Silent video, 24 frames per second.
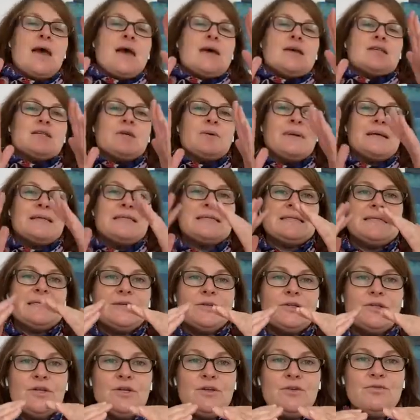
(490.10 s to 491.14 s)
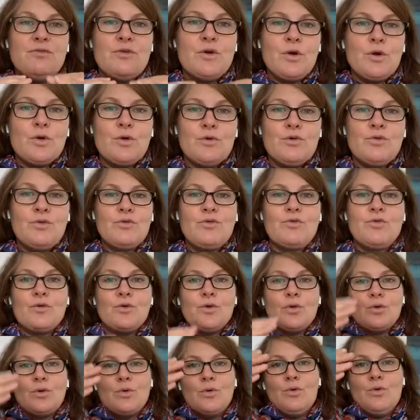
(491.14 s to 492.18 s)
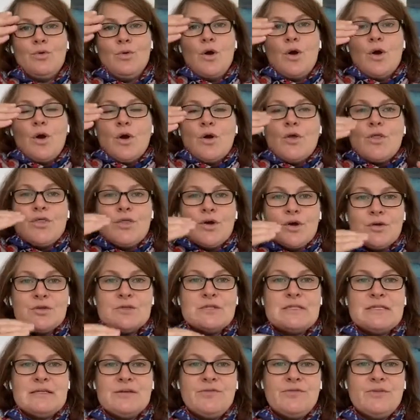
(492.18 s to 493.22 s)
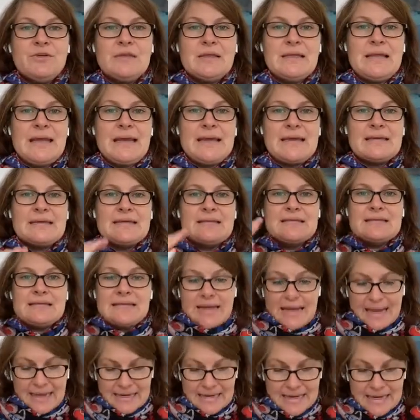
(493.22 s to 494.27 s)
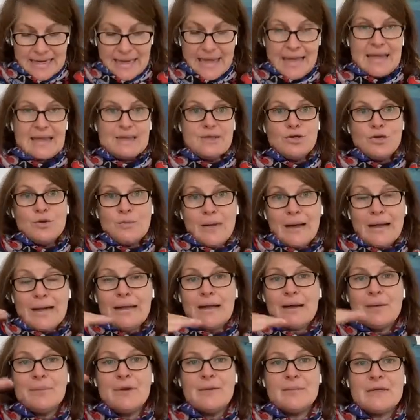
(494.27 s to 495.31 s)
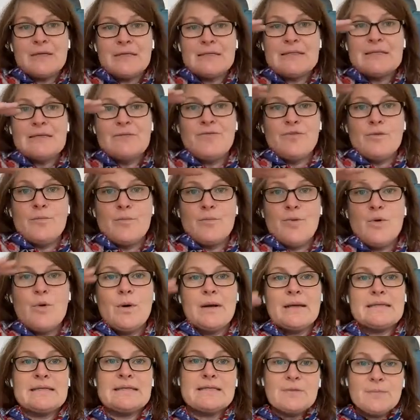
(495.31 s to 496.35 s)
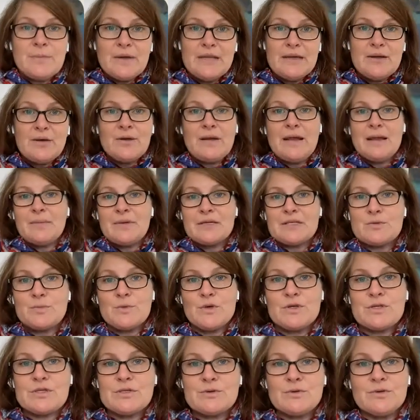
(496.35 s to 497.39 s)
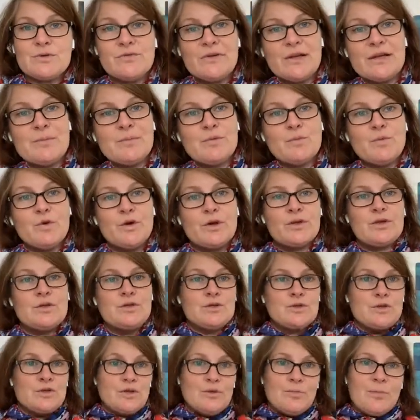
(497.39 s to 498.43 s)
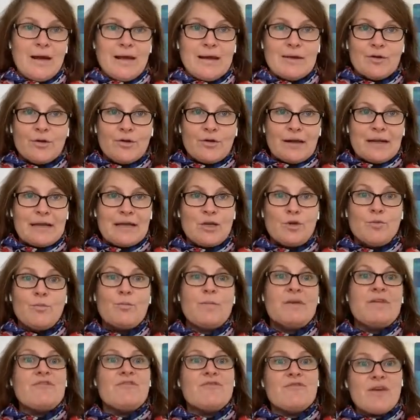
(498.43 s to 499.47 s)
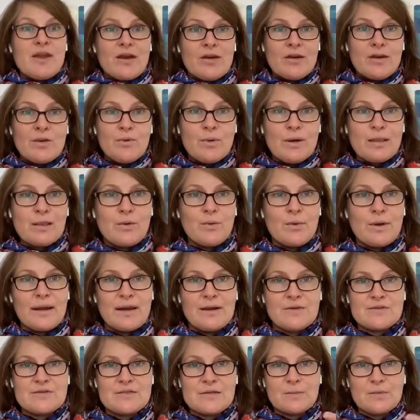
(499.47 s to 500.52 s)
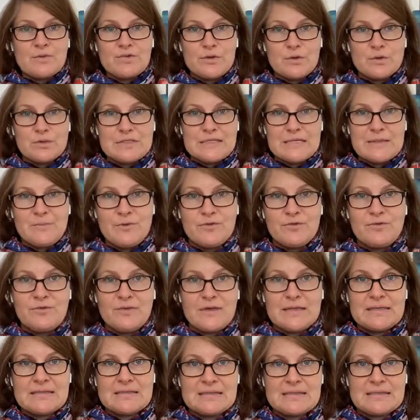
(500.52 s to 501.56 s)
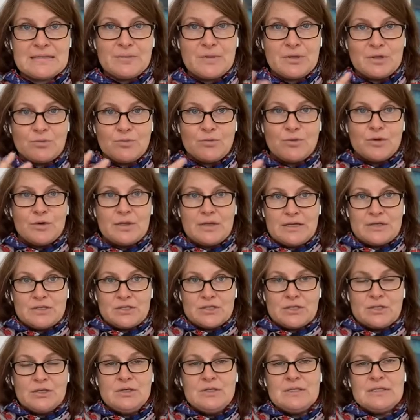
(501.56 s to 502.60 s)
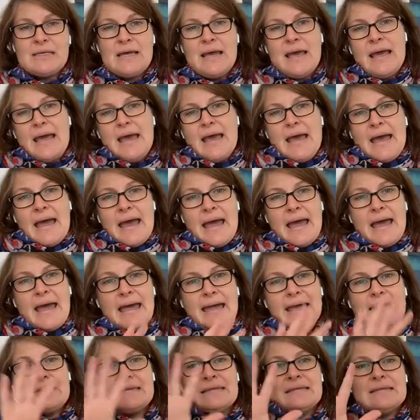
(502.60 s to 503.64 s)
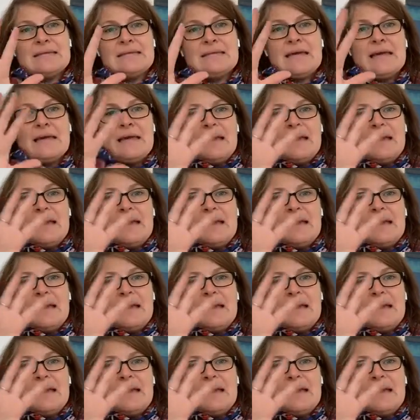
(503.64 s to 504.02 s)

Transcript: So until you go through those different layers, and again, you might come up at different points depending on how much personal development work you do. You might already be very well aware of some of your deeper fears and some of the root issues, and